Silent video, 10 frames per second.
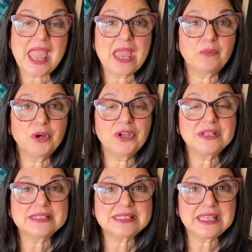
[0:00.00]
And we're going
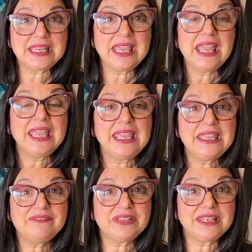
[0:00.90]
to see,
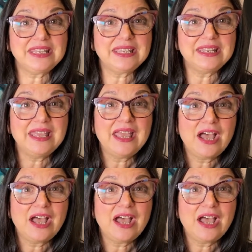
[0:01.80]
even in